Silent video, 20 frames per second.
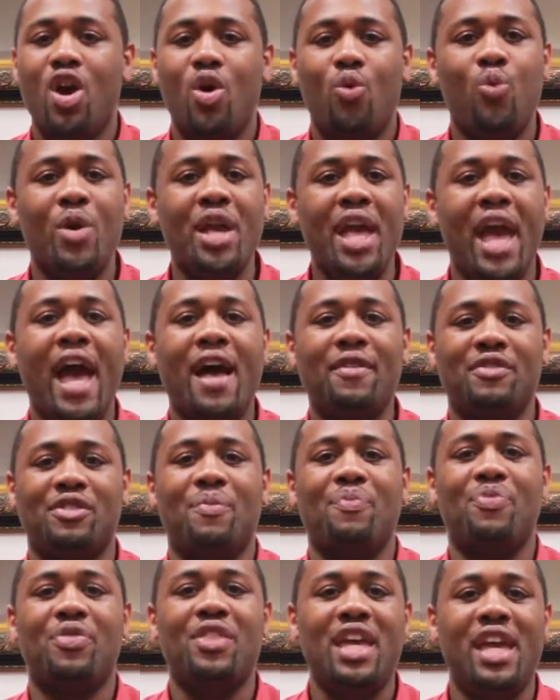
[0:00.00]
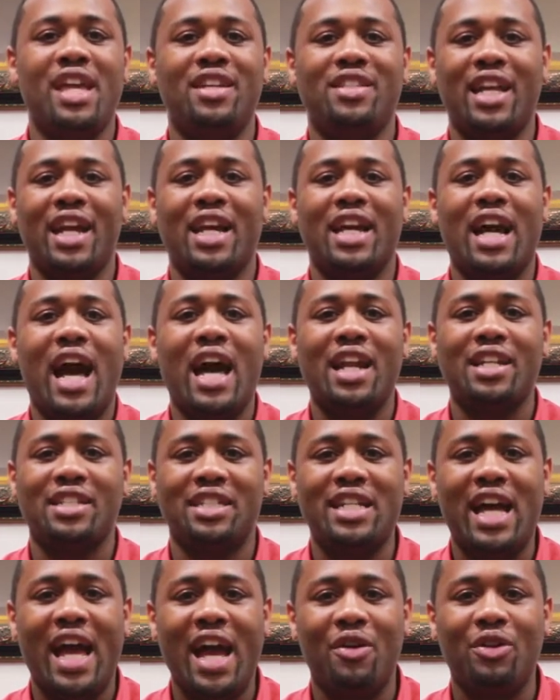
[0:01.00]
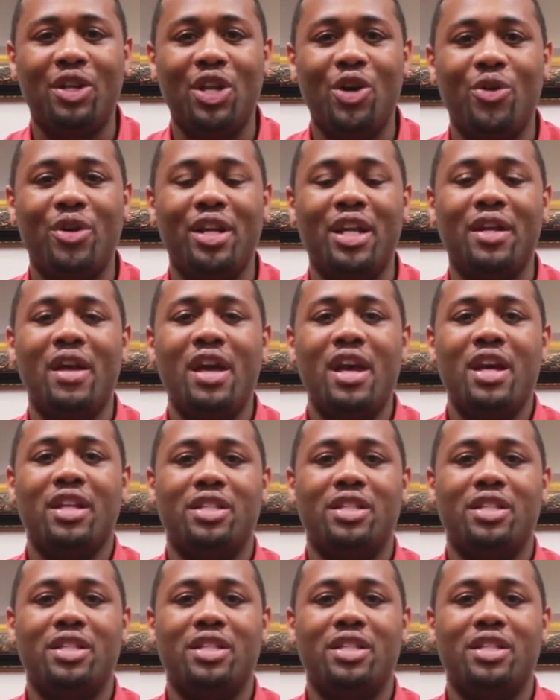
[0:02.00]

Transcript: we have some things that God is downloading